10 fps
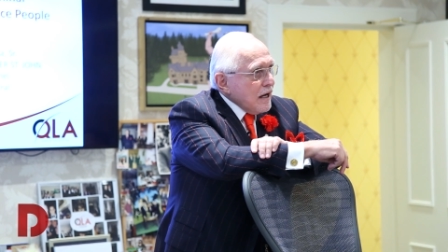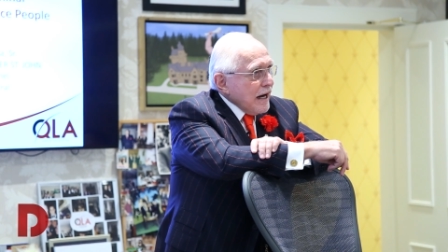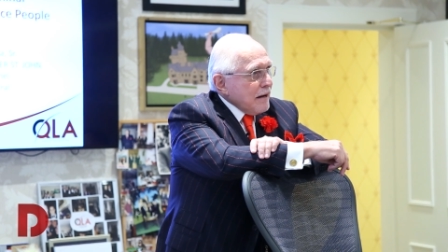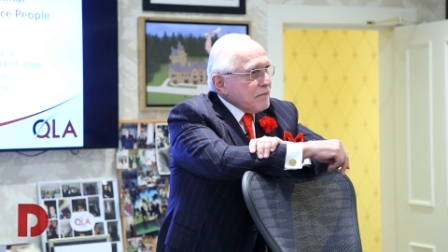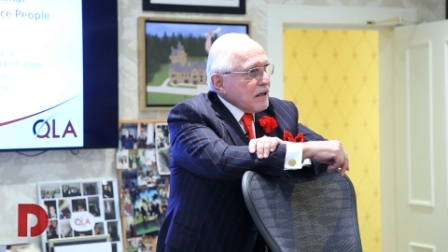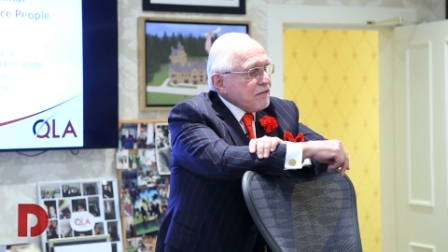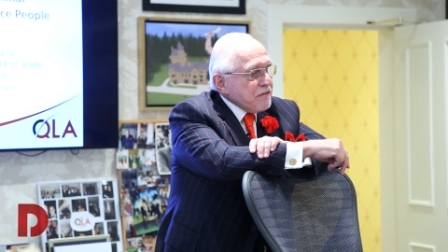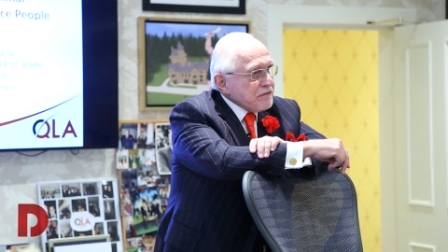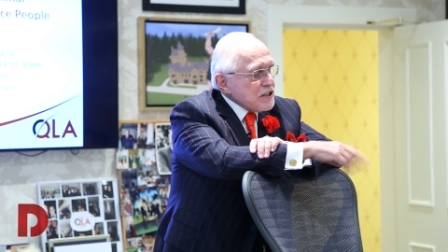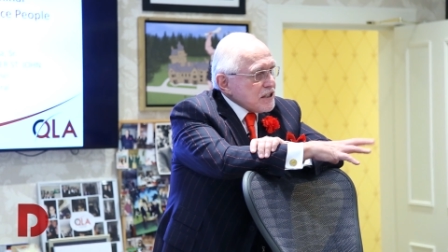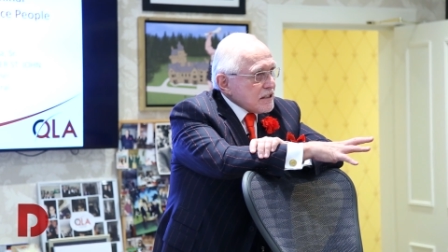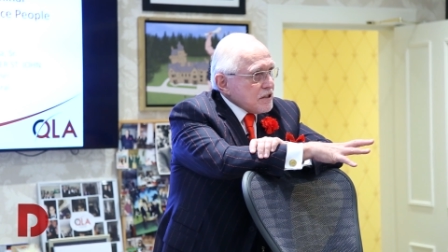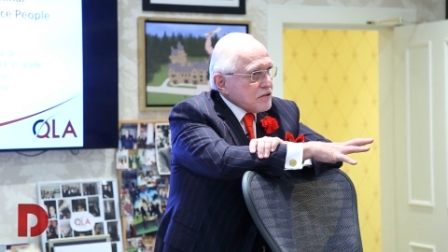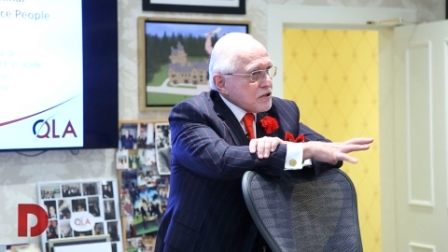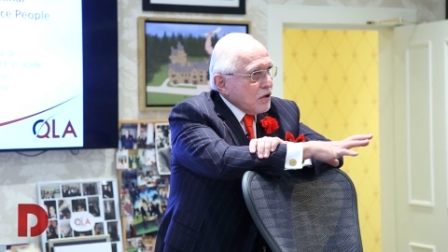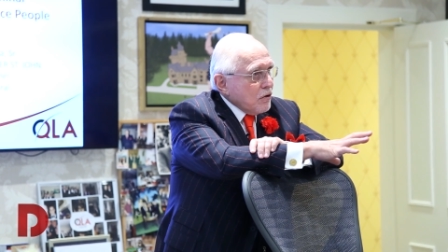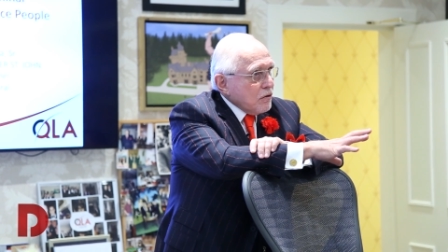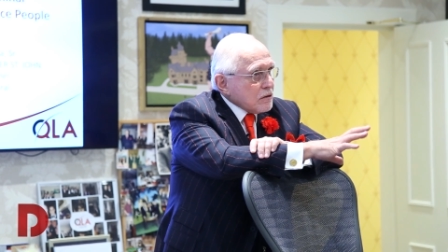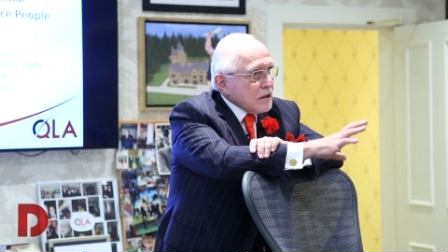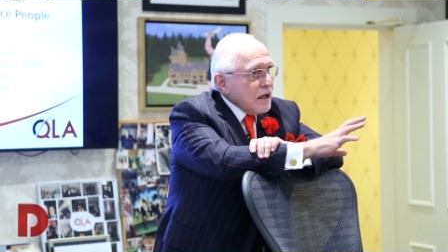I'm uh, fifty-six years
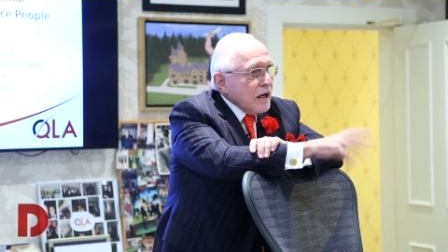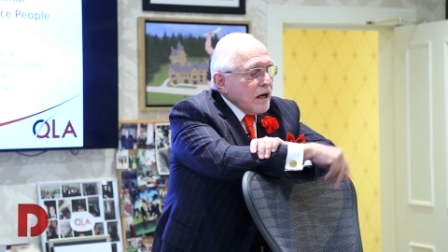old.